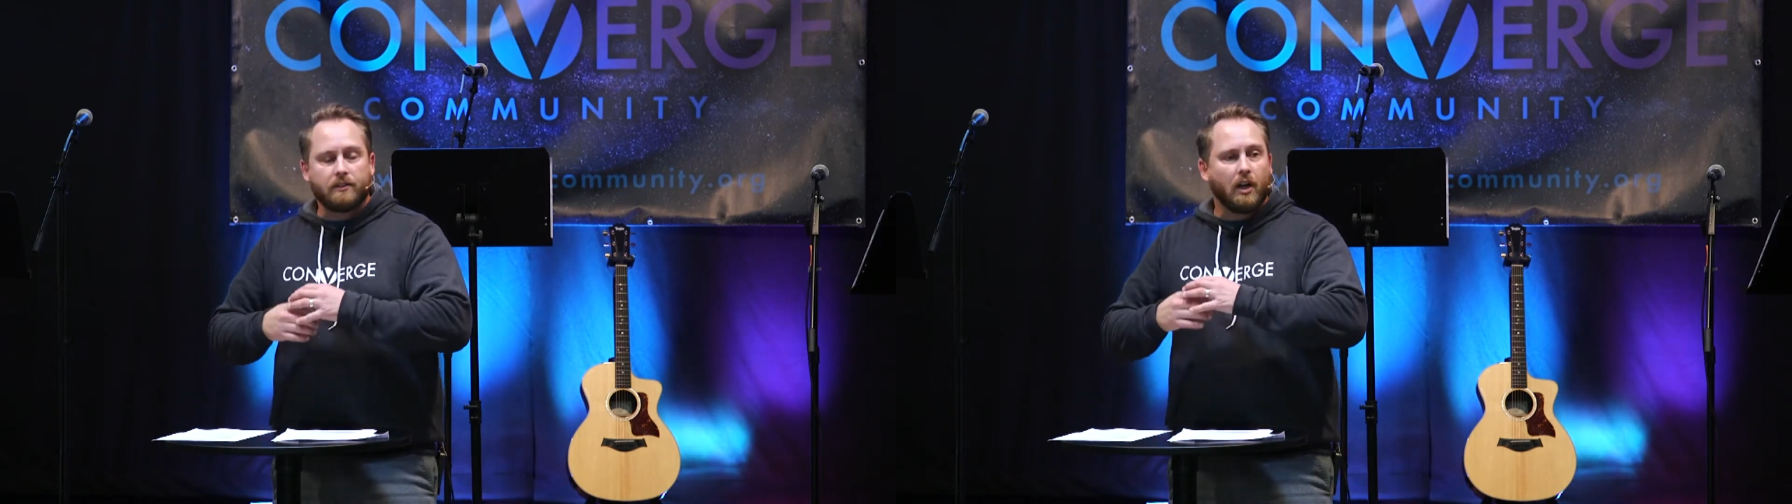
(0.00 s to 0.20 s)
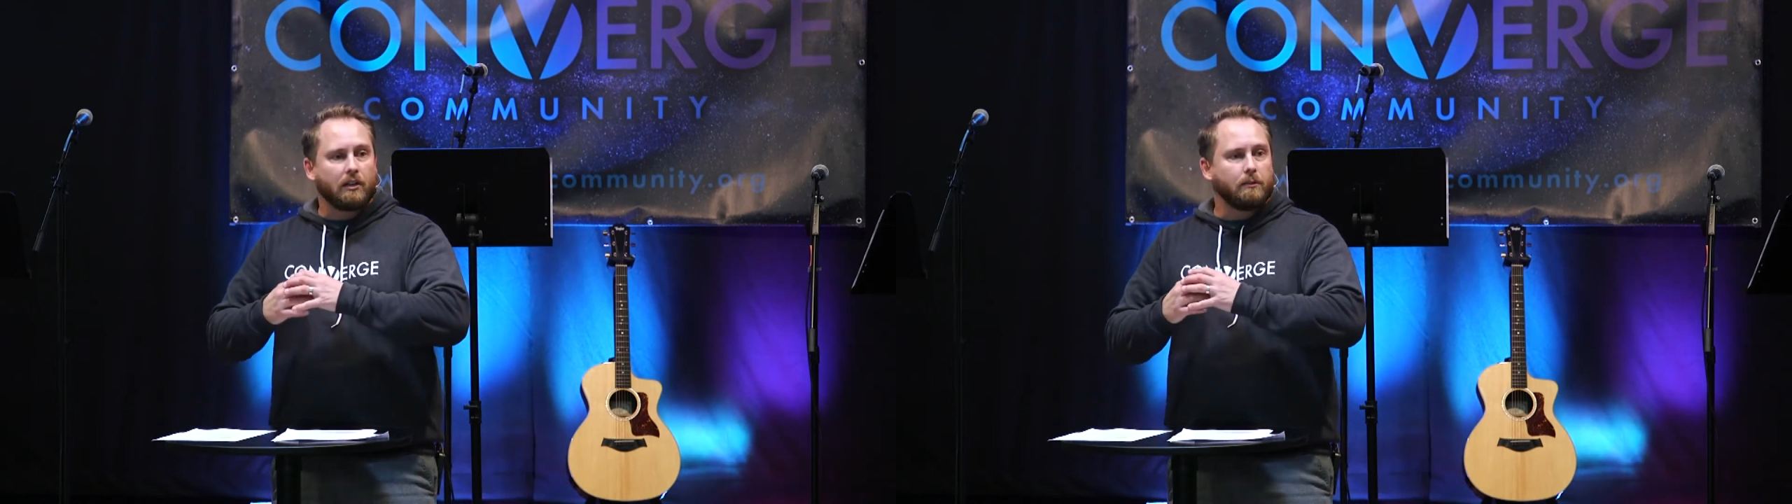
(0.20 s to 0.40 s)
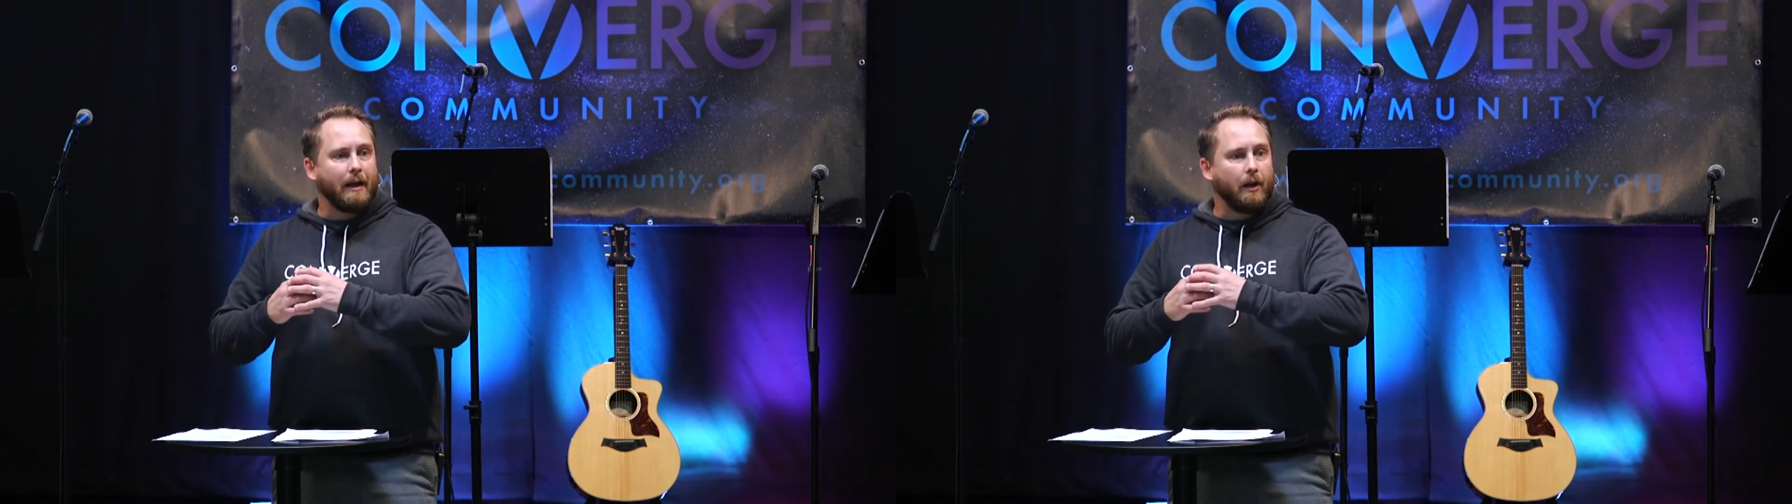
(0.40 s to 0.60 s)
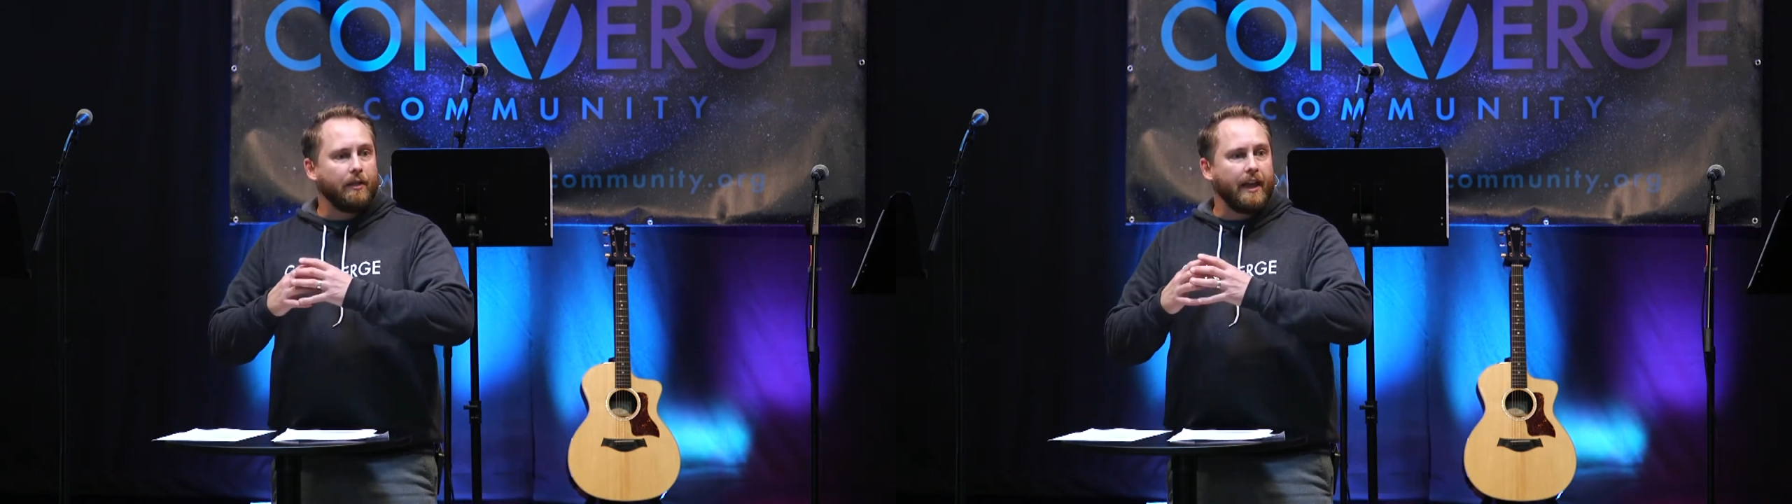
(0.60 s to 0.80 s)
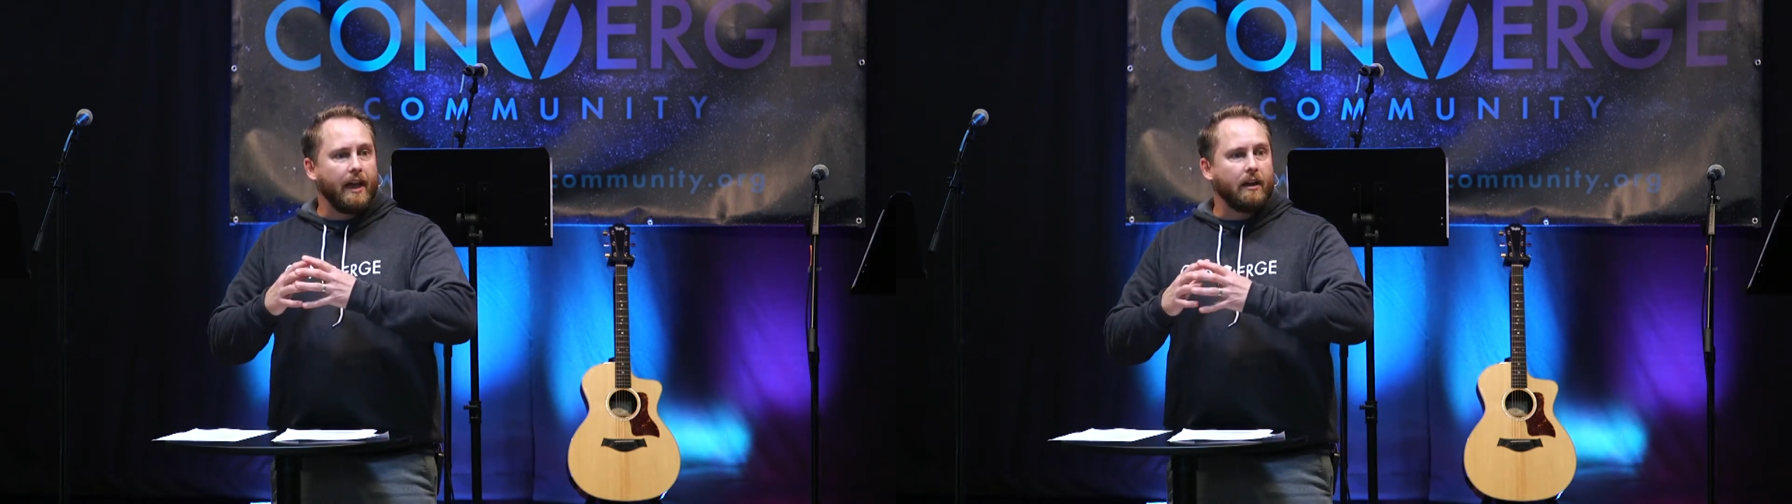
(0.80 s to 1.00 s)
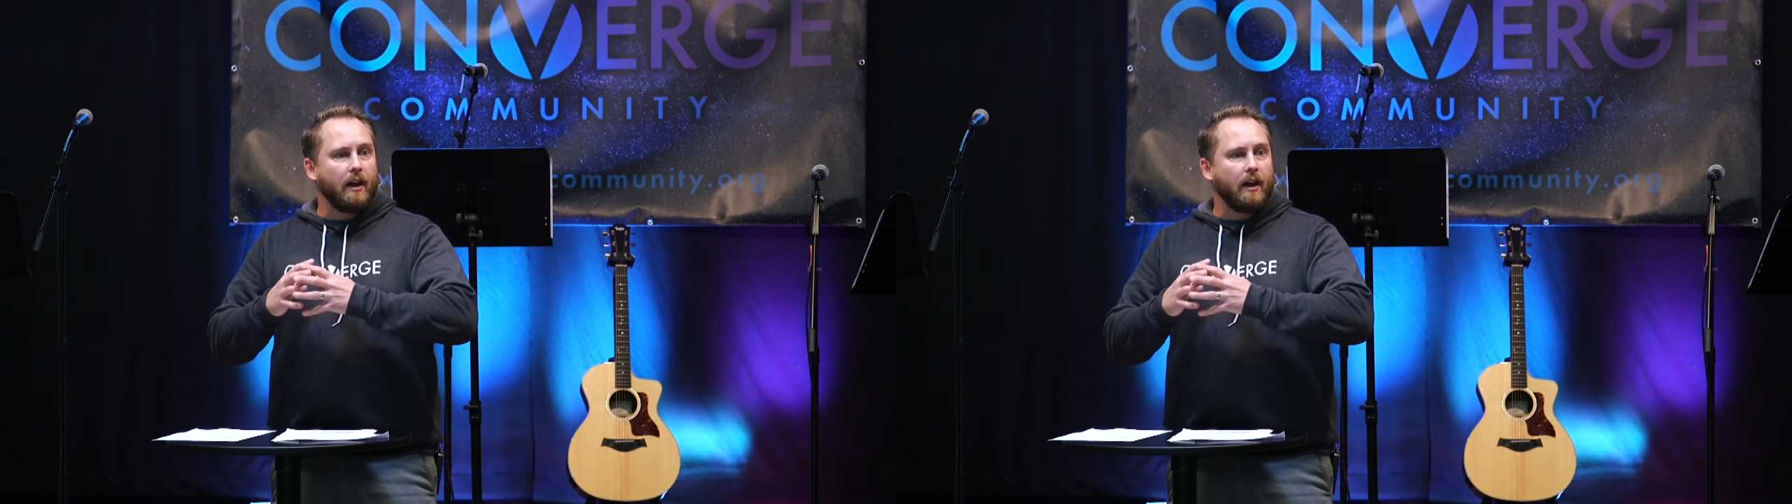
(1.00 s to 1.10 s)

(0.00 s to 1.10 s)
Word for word: talked about that,